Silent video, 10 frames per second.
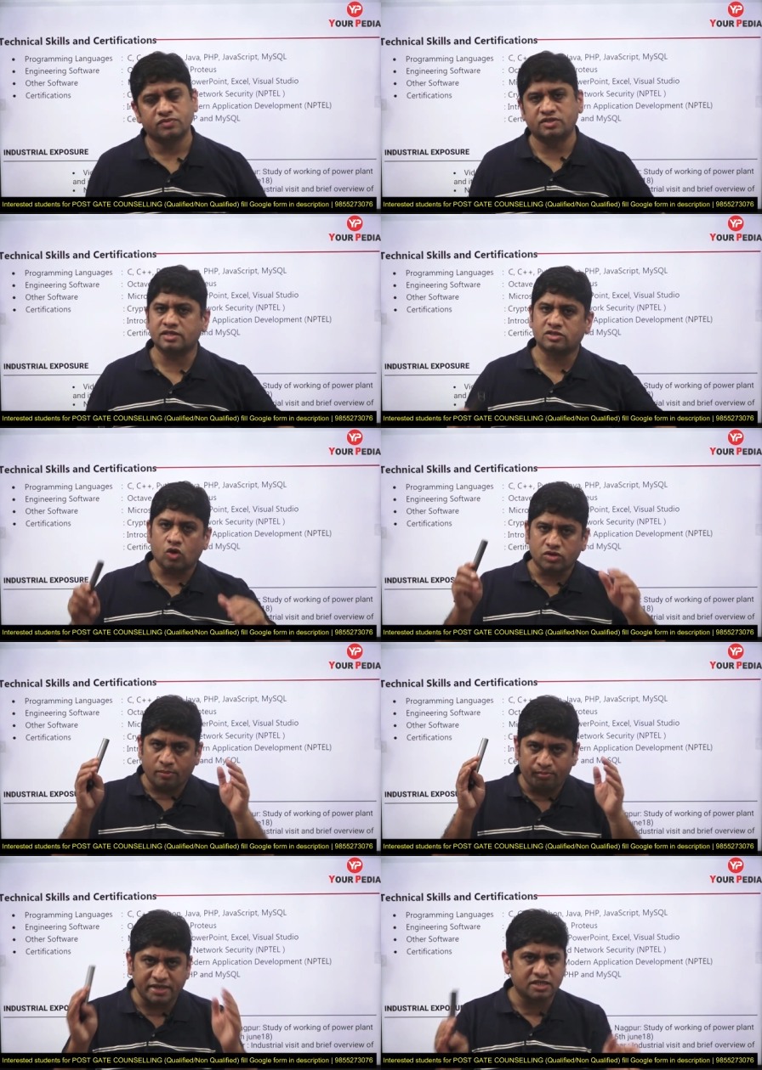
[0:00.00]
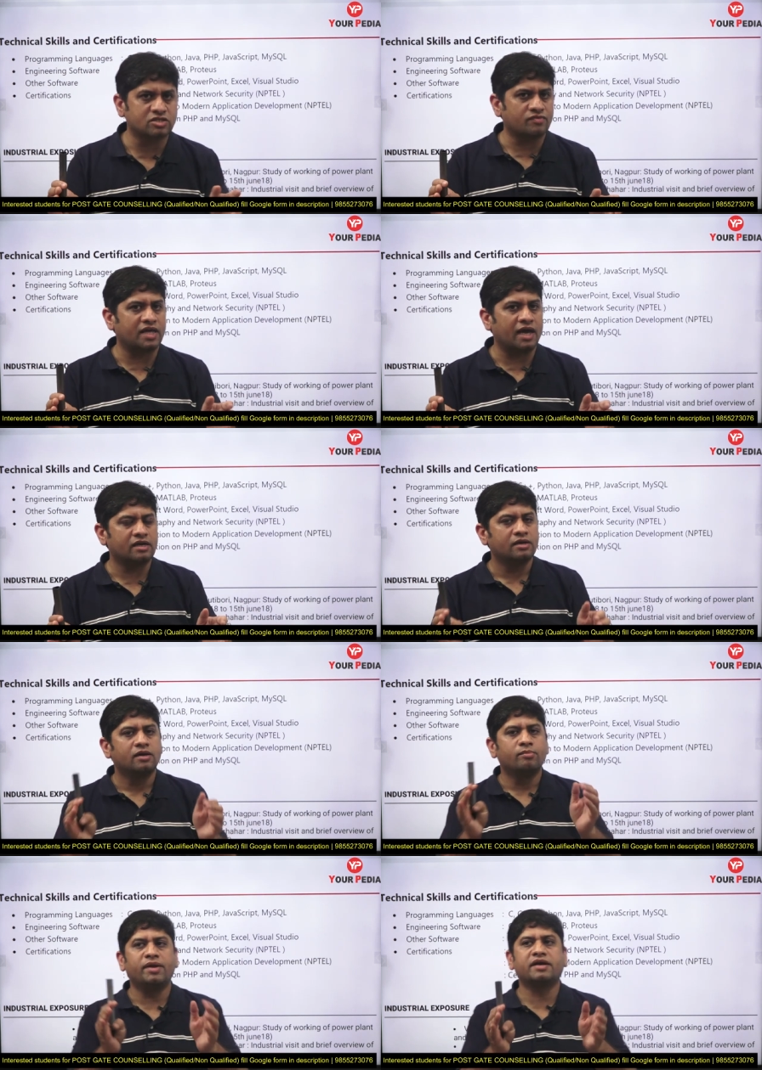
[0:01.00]
just on the basis of that,
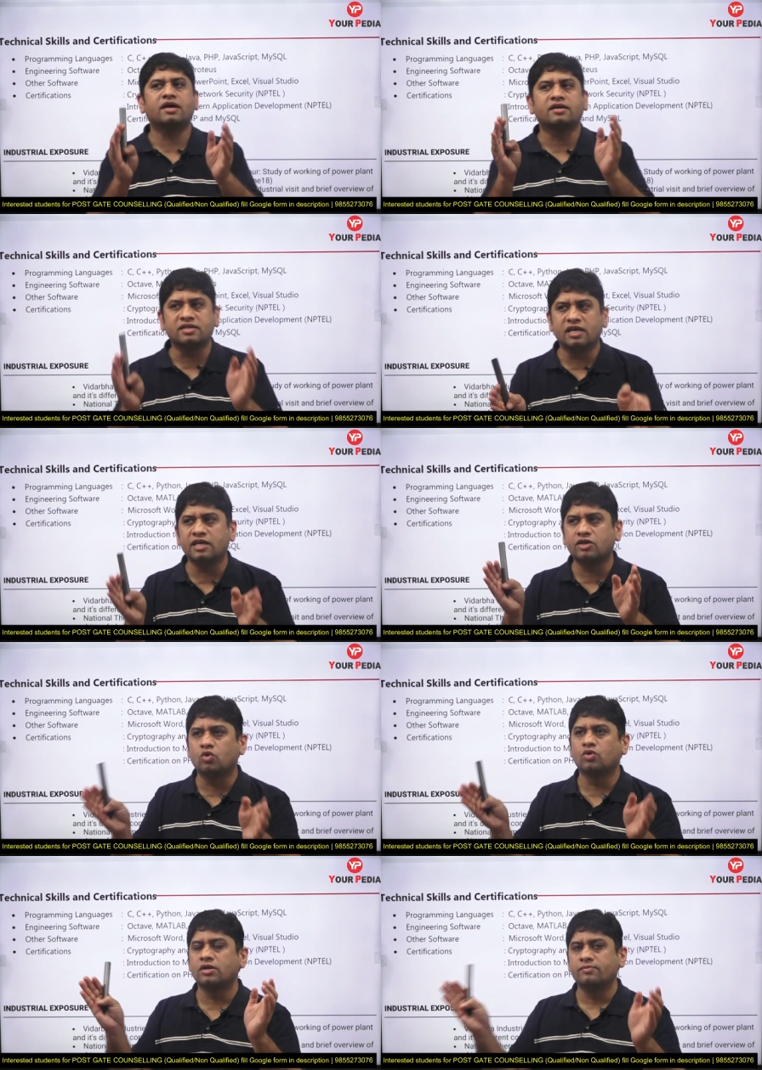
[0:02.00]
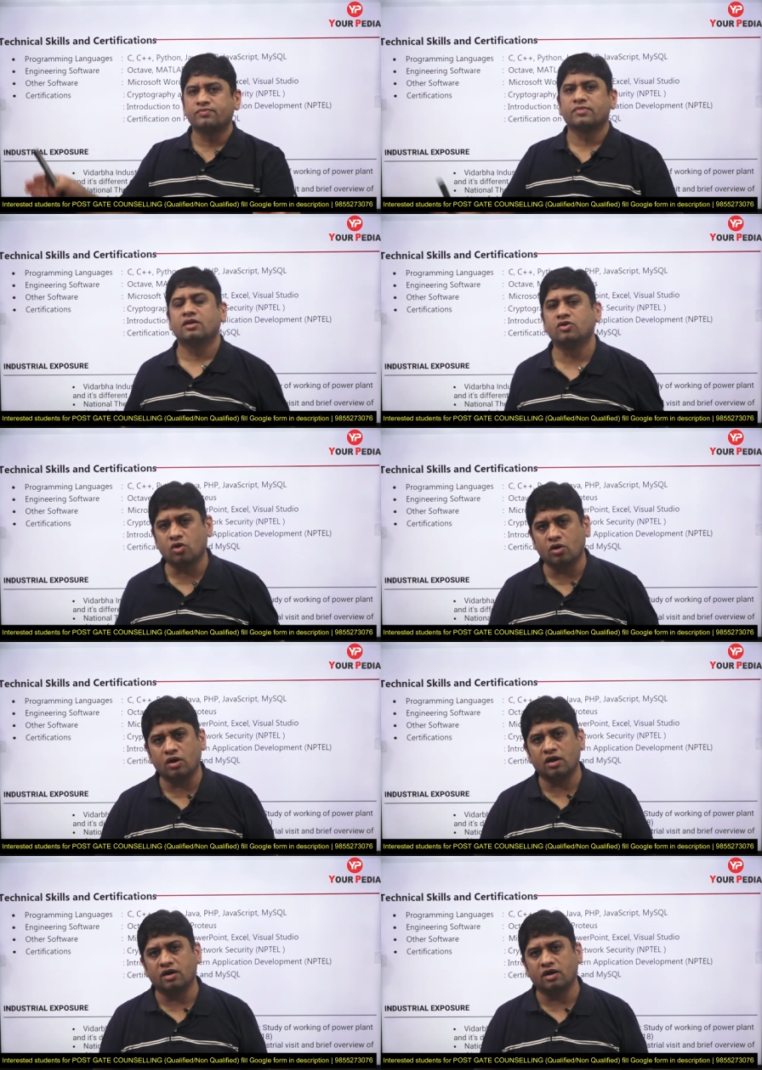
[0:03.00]
make a really good, you know,